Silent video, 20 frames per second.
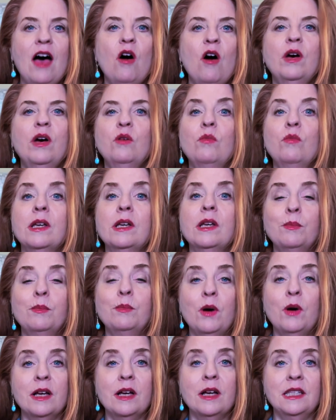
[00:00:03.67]
can
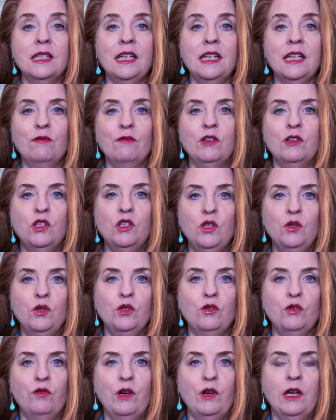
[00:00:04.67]
reciprocity, if it's used
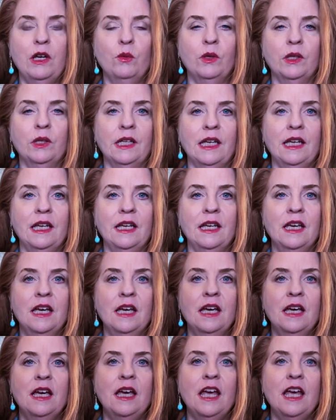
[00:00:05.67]
frequently,
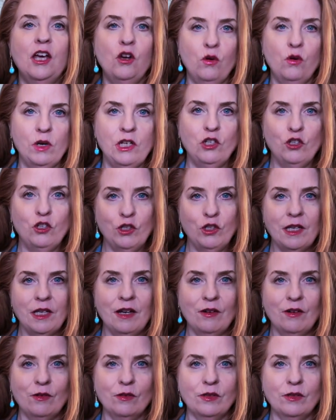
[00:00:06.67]
increase your
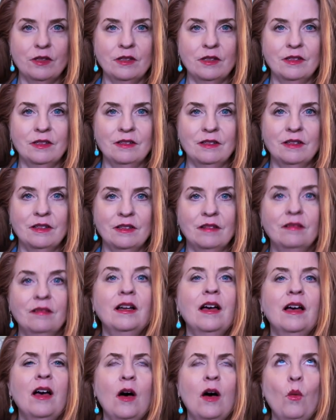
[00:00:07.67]
sales?
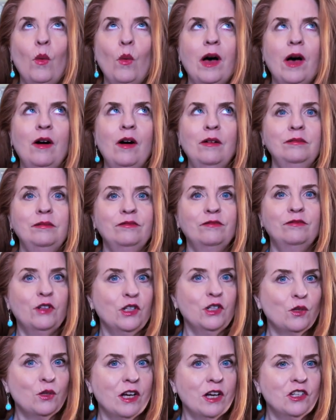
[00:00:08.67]
Well,
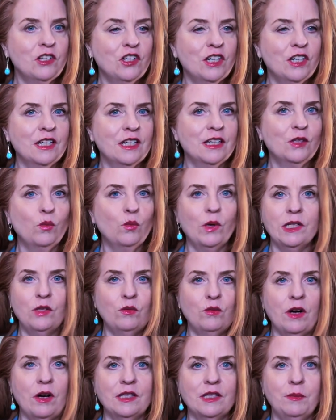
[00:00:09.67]
first question is, what's
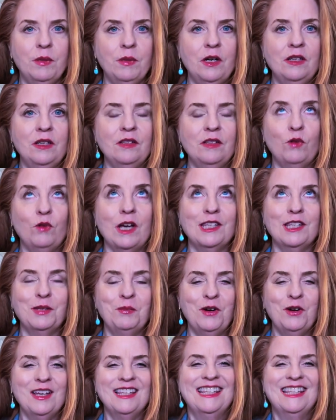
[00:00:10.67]

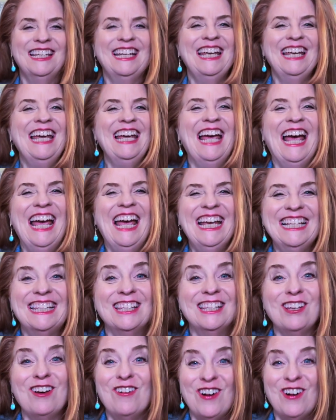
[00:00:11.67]
reciprocity? It's
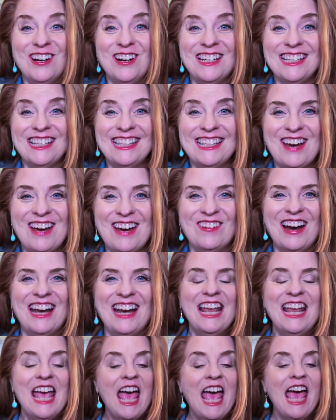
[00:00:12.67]
so hard to say, right?
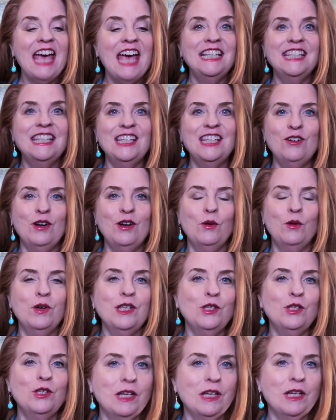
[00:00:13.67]
Hey Siri, what
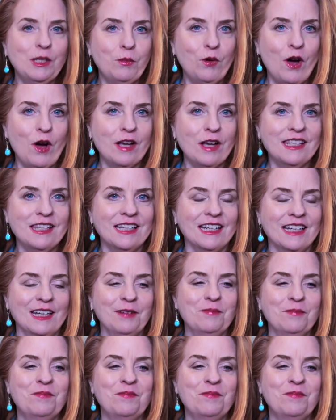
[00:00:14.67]
is reciprocity?